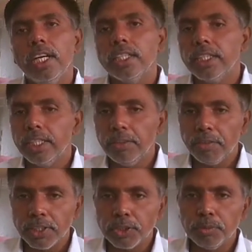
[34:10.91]
The
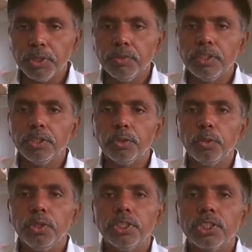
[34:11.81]
difference between
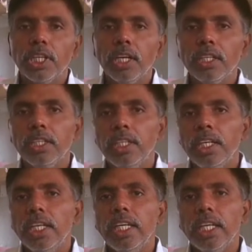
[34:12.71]
two is called
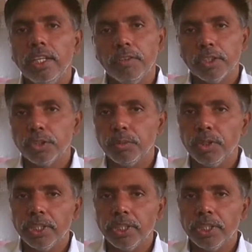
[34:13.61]
irreversibility.